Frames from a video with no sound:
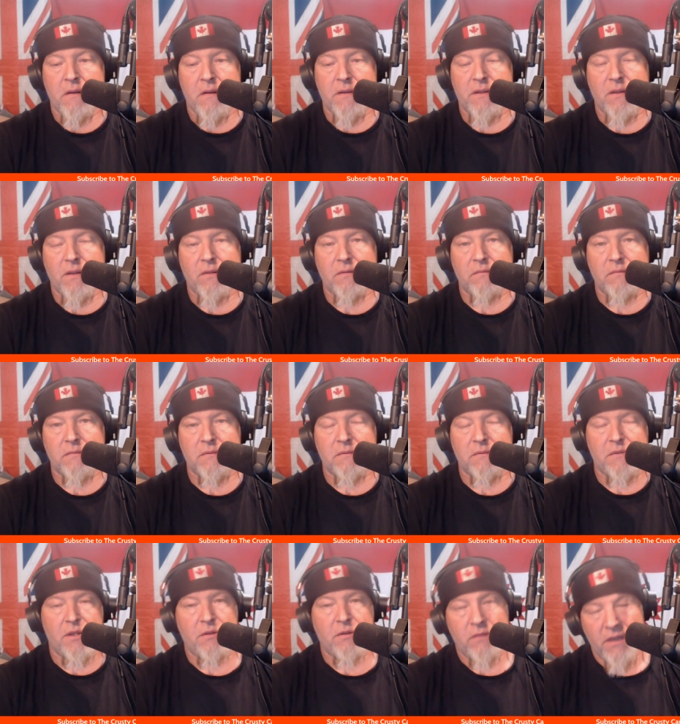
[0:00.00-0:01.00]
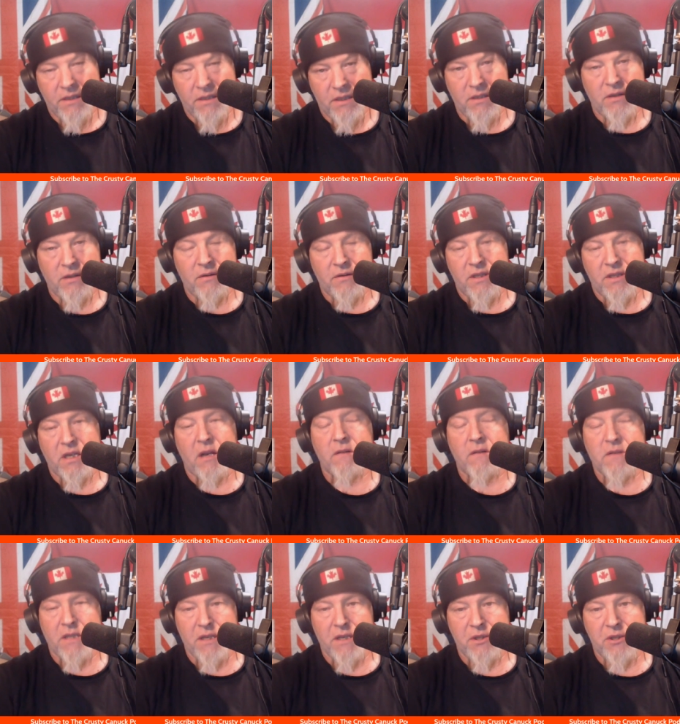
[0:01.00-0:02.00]
So you listen to
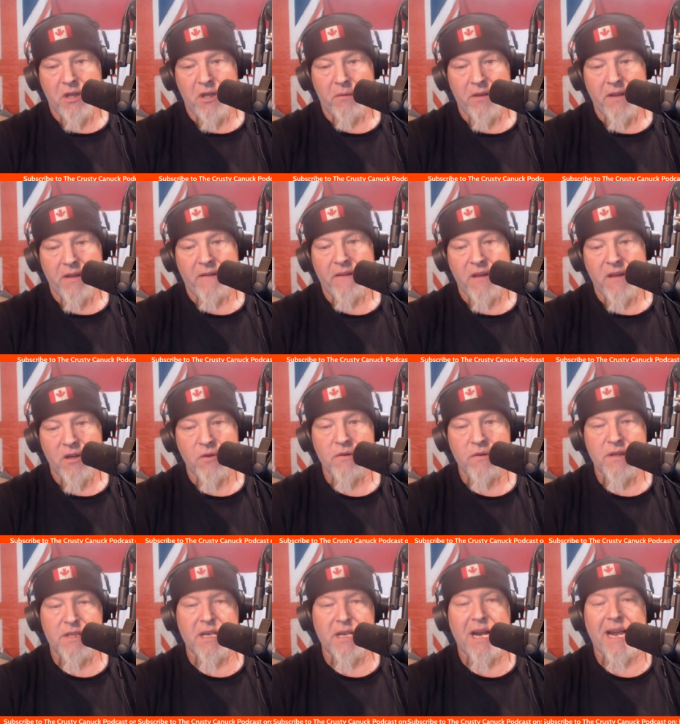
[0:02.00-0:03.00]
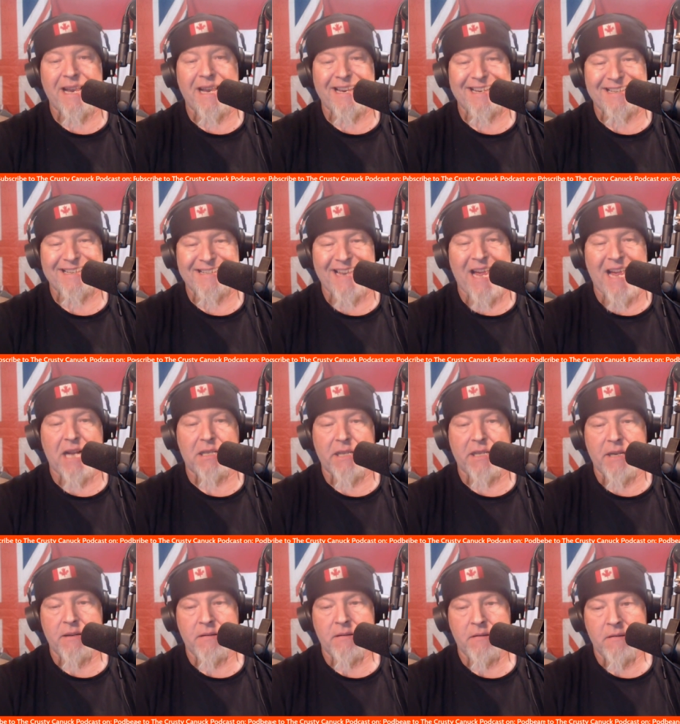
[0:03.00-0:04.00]
yourselves, ladies and gentlemen, and then you decide
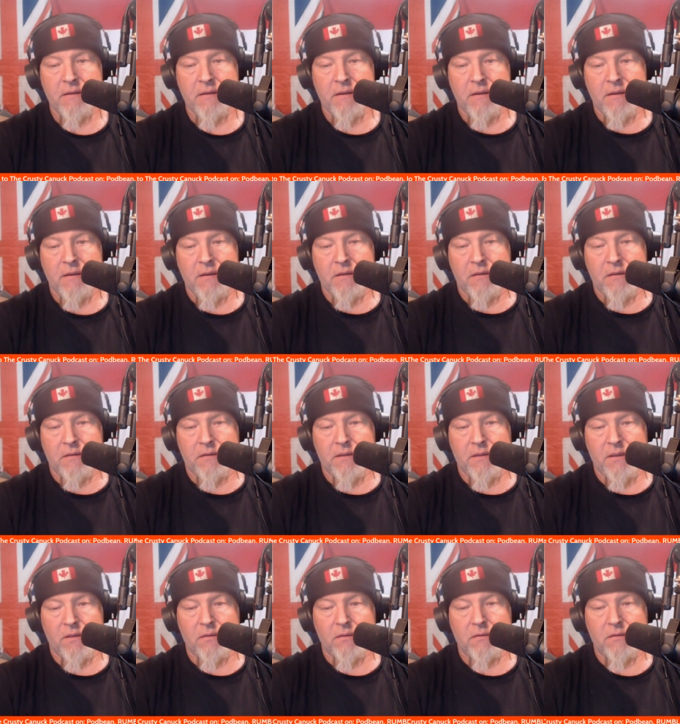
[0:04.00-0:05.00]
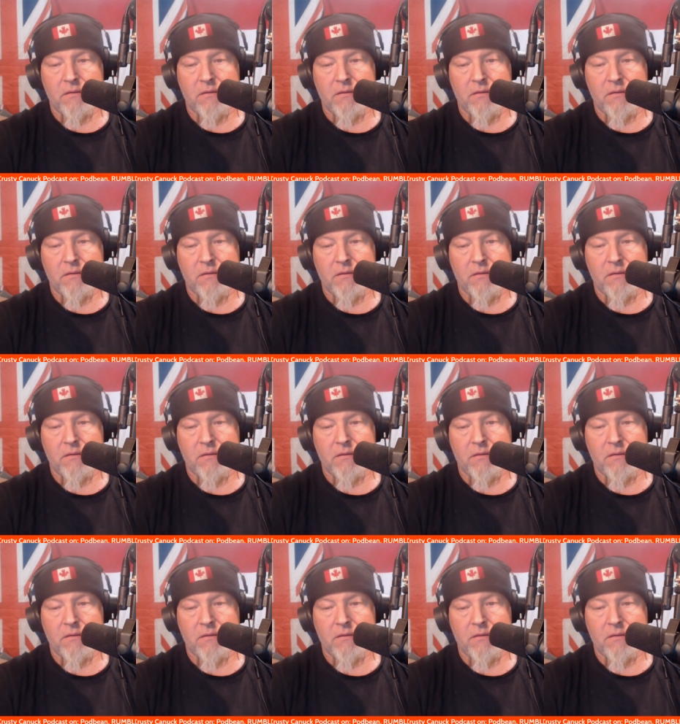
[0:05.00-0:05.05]
exactly, you know,